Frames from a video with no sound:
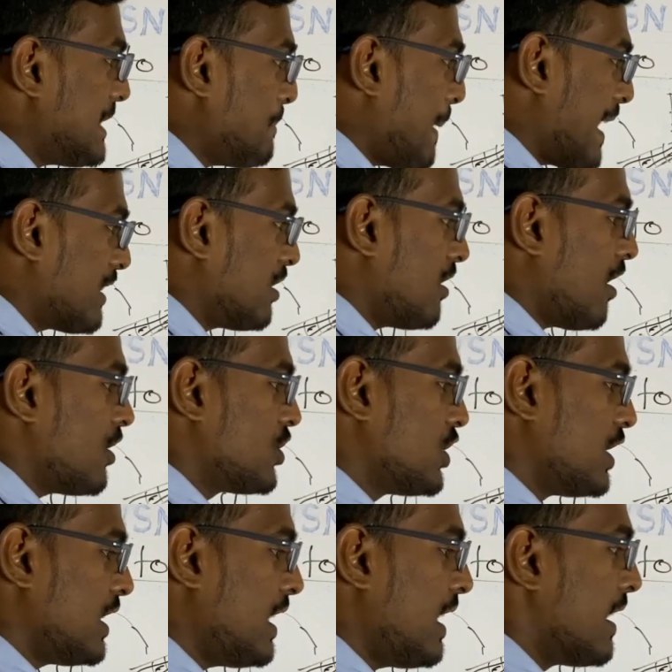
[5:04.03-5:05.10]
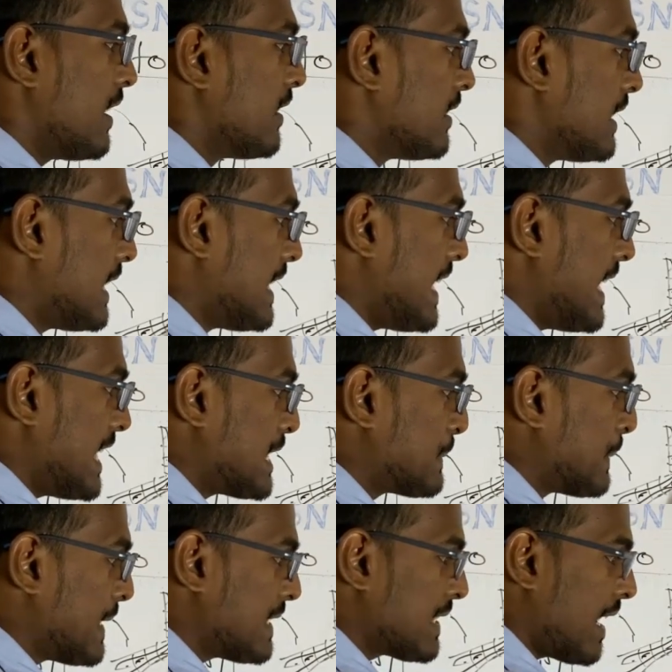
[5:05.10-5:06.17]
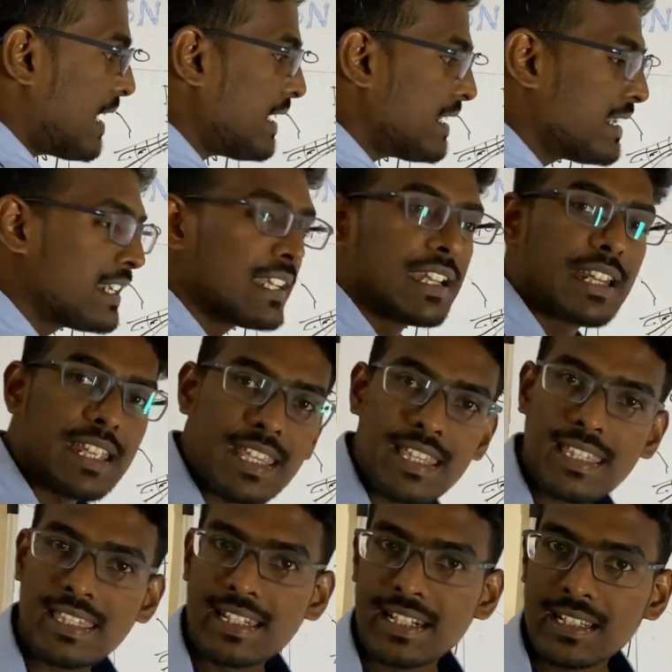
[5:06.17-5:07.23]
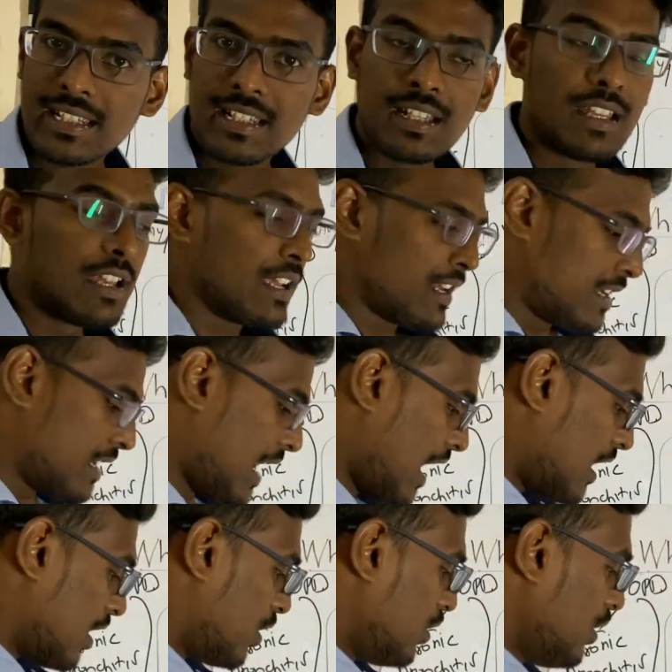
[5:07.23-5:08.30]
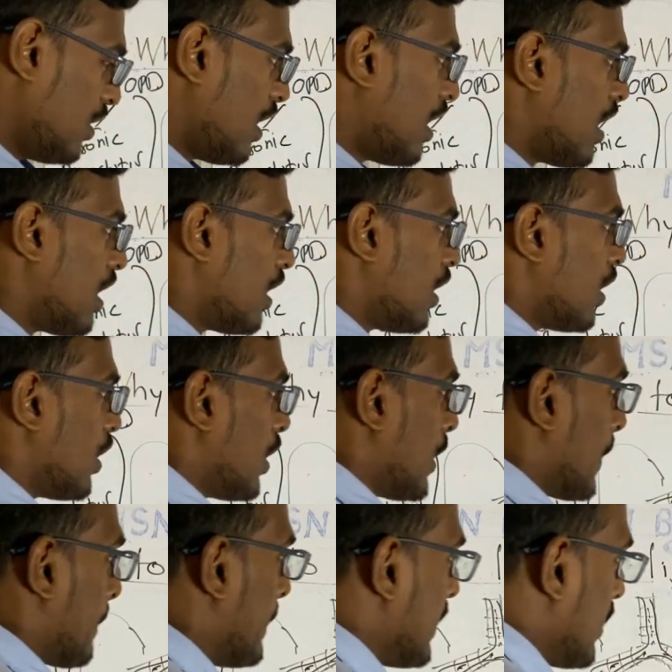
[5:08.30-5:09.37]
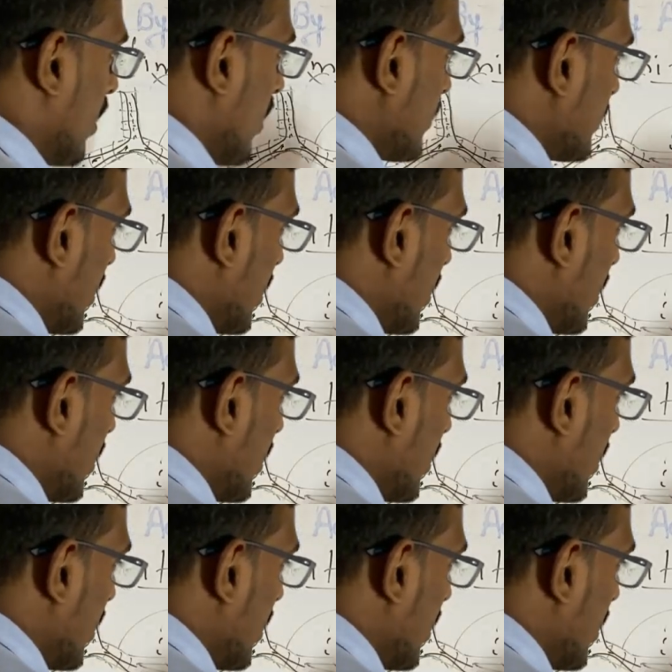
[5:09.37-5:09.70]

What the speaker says: pathology, the dead space are increased. Now, because